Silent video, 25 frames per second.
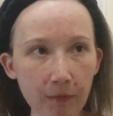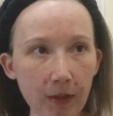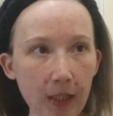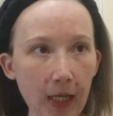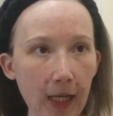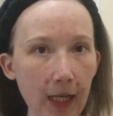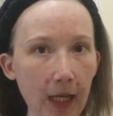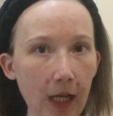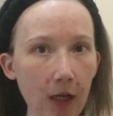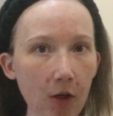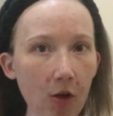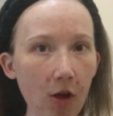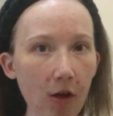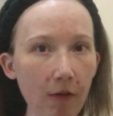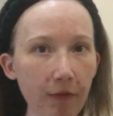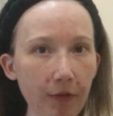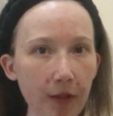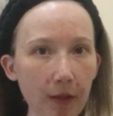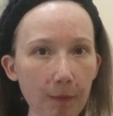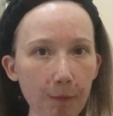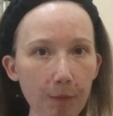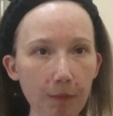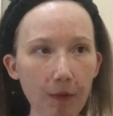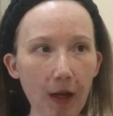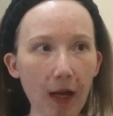Like
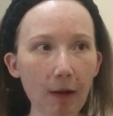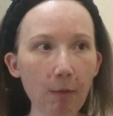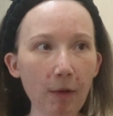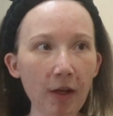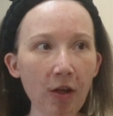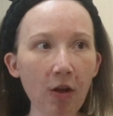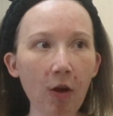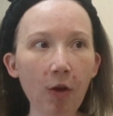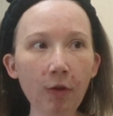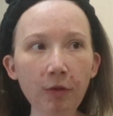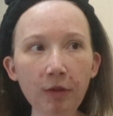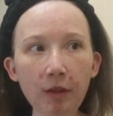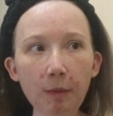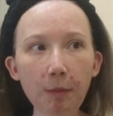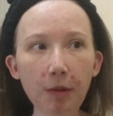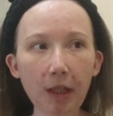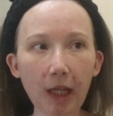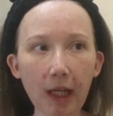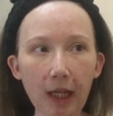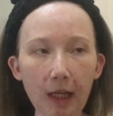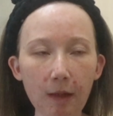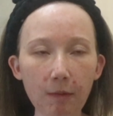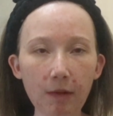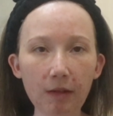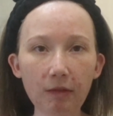I went on the
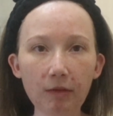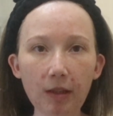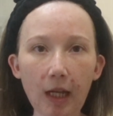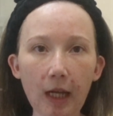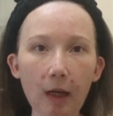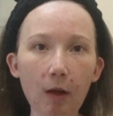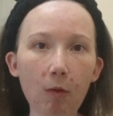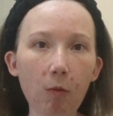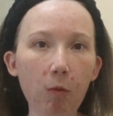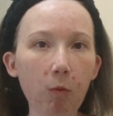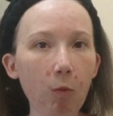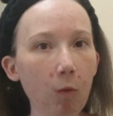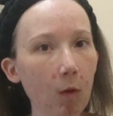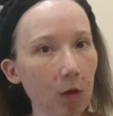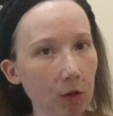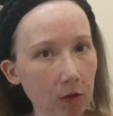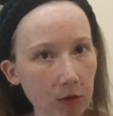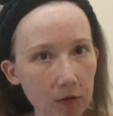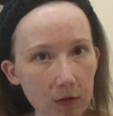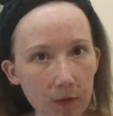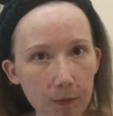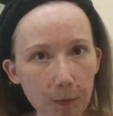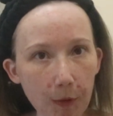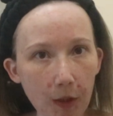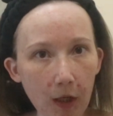plane with like one
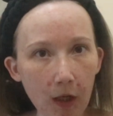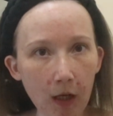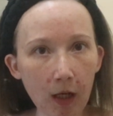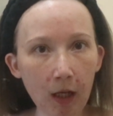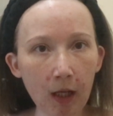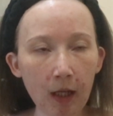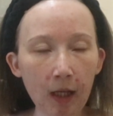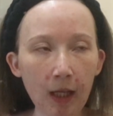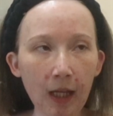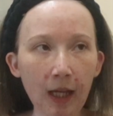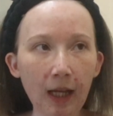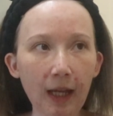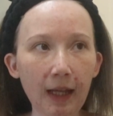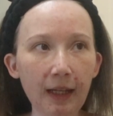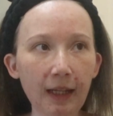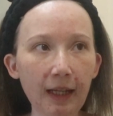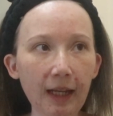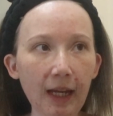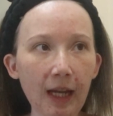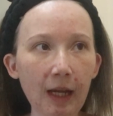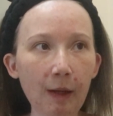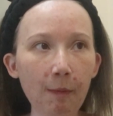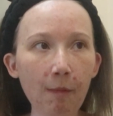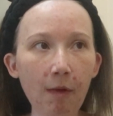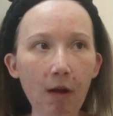spot and I
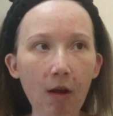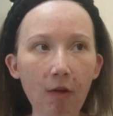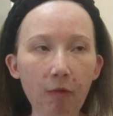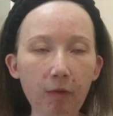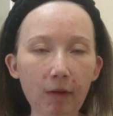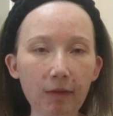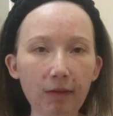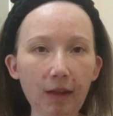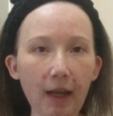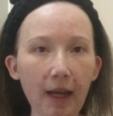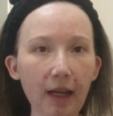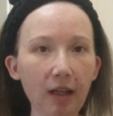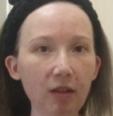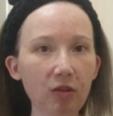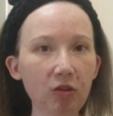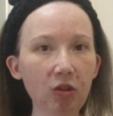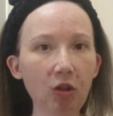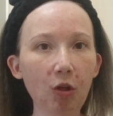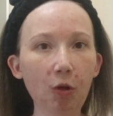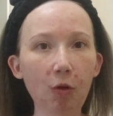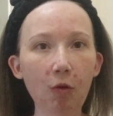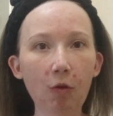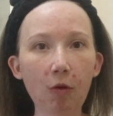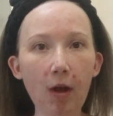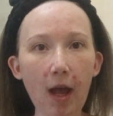came off with like
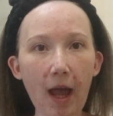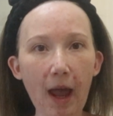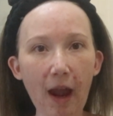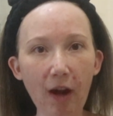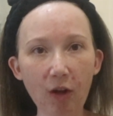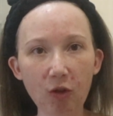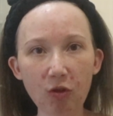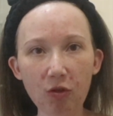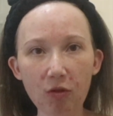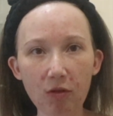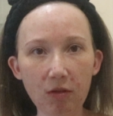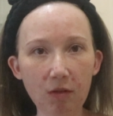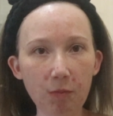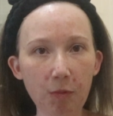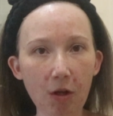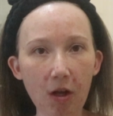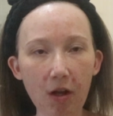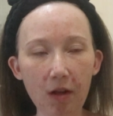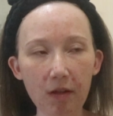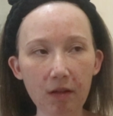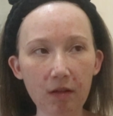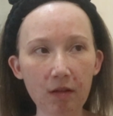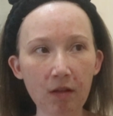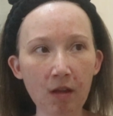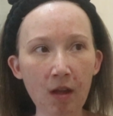two extra
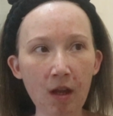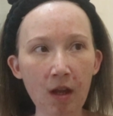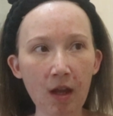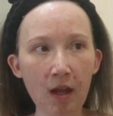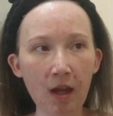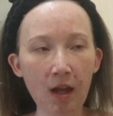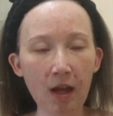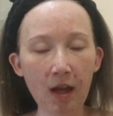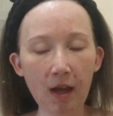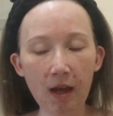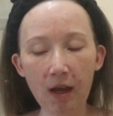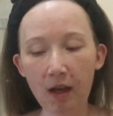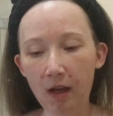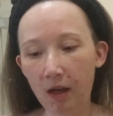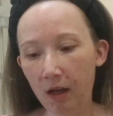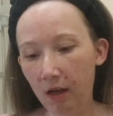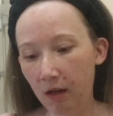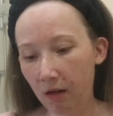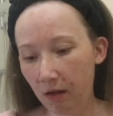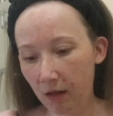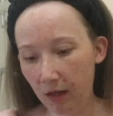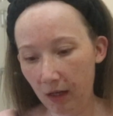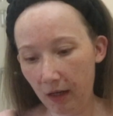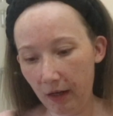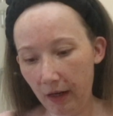spots.
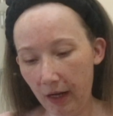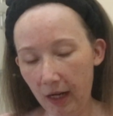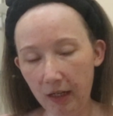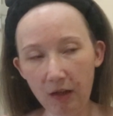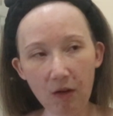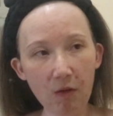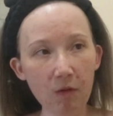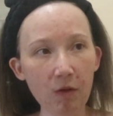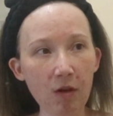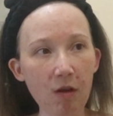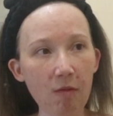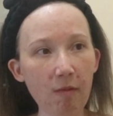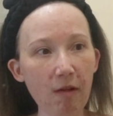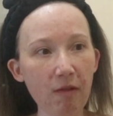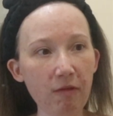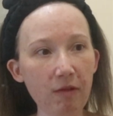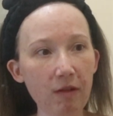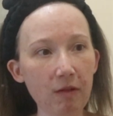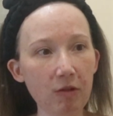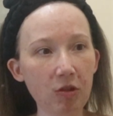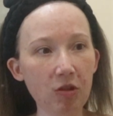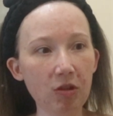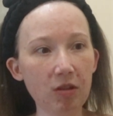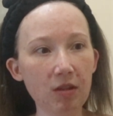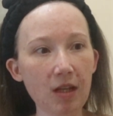I don't know whether
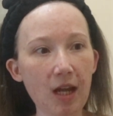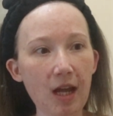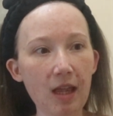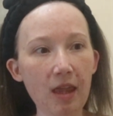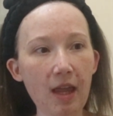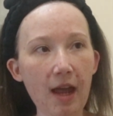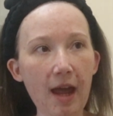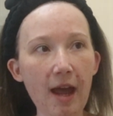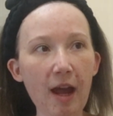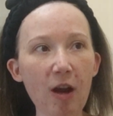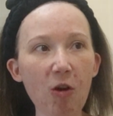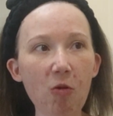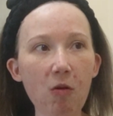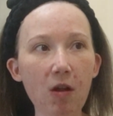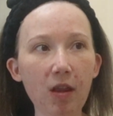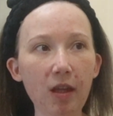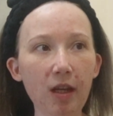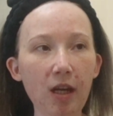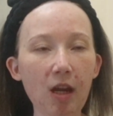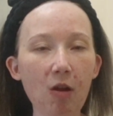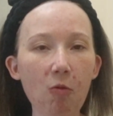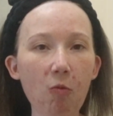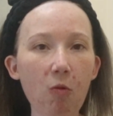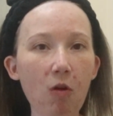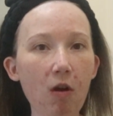it was just like the air
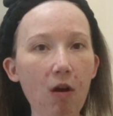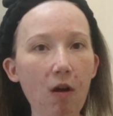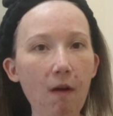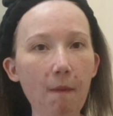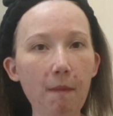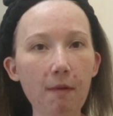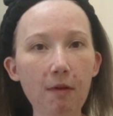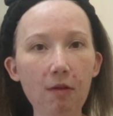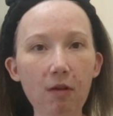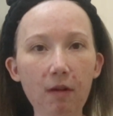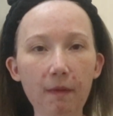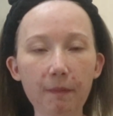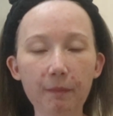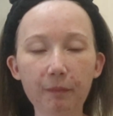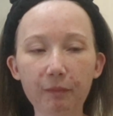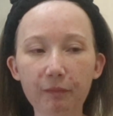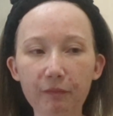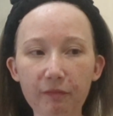quality or what, but